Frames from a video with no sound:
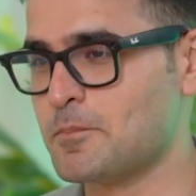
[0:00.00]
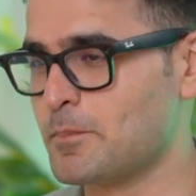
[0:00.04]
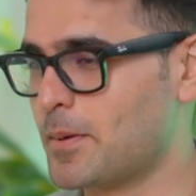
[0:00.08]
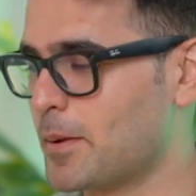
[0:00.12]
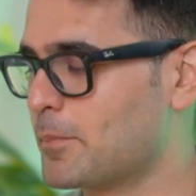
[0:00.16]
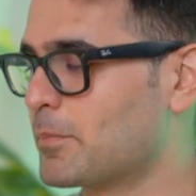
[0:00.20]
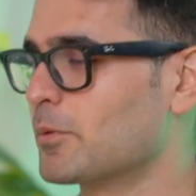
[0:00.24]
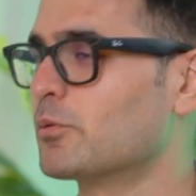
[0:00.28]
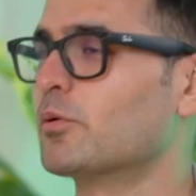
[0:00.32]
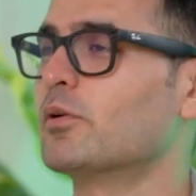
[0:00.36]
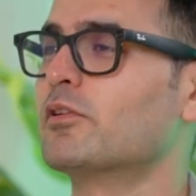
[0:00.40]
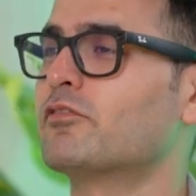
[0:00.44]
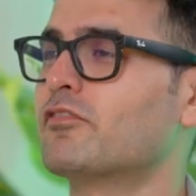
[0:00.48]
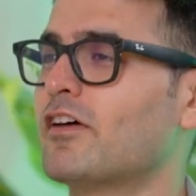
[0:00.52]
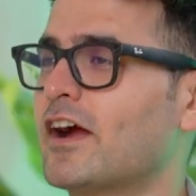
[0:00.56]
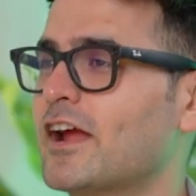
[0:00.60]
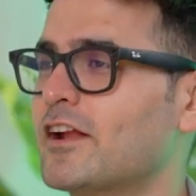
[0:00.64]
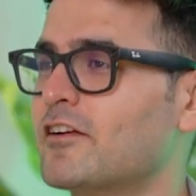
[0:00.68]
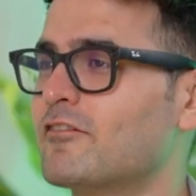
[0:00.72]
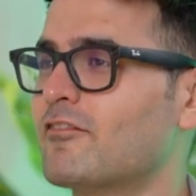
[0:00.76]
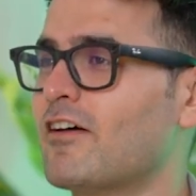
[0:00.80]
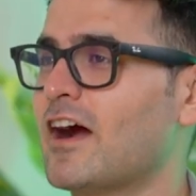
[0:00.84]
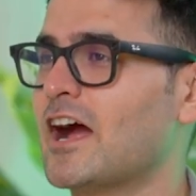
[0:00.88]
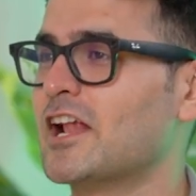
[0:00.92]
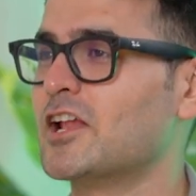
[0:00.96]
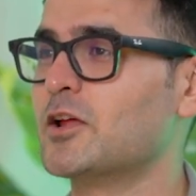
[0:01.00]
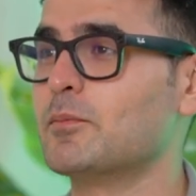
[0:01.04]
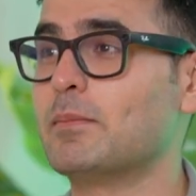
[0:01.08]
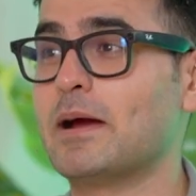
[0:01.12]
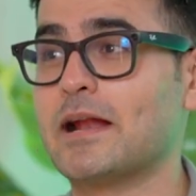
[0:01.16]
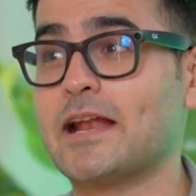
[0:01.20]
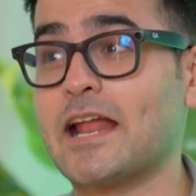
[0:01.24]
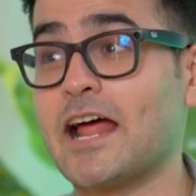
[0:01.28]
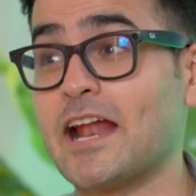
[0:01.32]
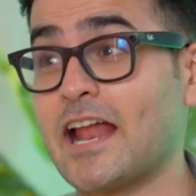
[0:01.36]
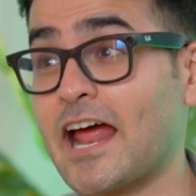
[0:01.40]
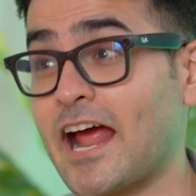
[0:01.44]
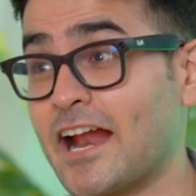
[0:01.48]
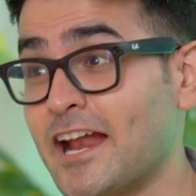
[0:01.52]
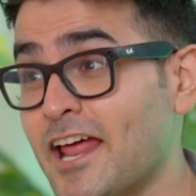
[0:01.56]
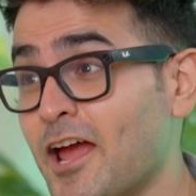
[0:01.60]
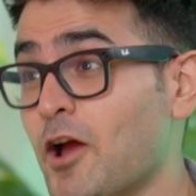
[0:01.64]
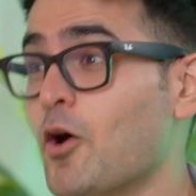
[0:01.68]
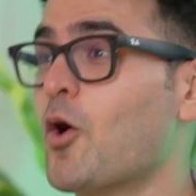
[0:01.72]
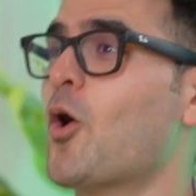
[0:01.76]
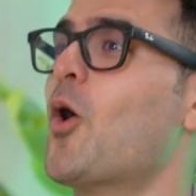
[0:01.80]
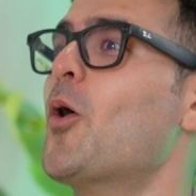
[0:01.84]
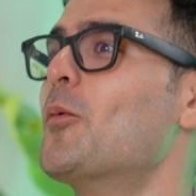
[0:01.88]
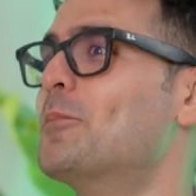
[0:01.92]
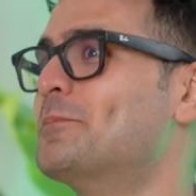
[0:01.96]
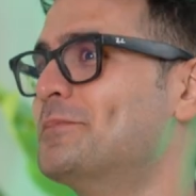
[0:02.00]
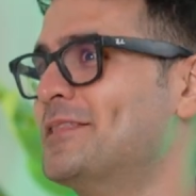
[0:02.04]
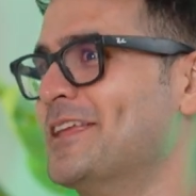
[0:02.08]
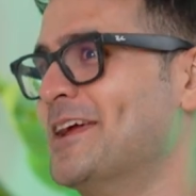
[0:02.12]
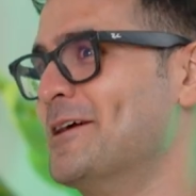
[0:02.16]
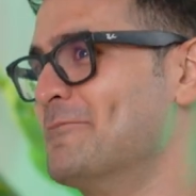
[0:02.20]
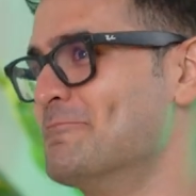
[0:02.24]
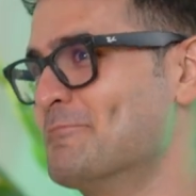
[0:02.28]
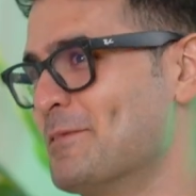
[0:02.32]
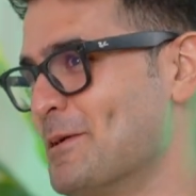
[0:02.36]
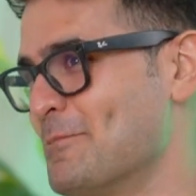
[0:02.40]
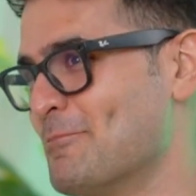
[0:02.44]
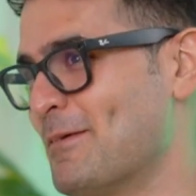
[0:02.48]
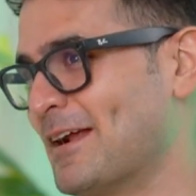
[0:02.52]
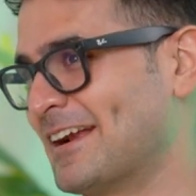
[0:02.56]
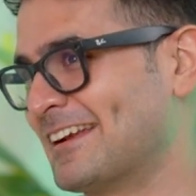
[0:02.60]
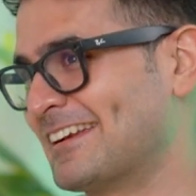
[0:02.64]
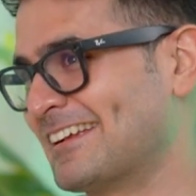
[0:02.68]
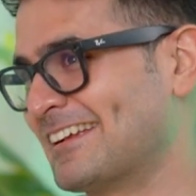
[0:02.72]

people will find valuable, and I hope they implement.